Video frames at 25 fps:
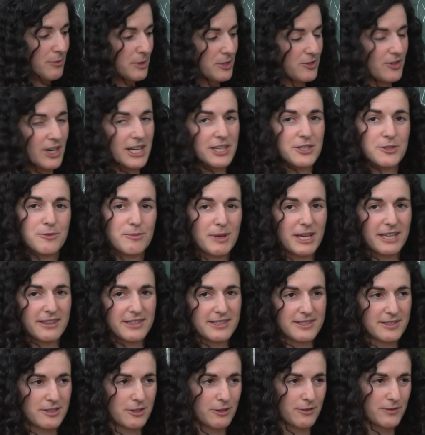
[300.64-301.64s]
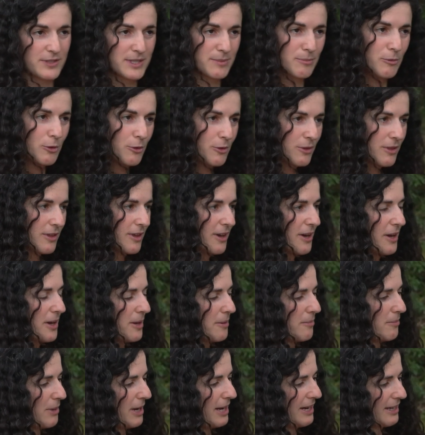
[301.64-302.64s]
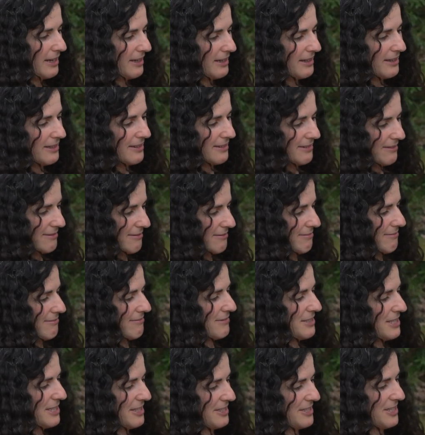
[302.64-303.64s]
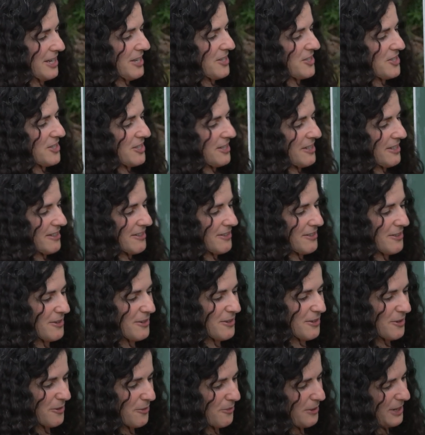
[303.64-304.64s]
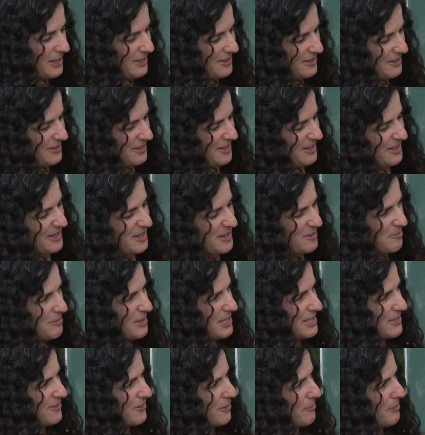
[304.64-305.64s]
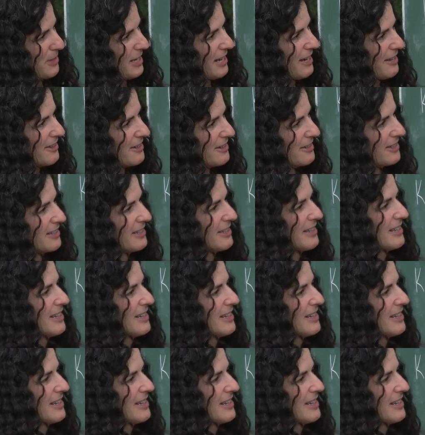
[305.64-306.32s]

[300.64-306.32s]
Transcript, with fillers: we try to make this curve smooth by deattaching one piece from the other.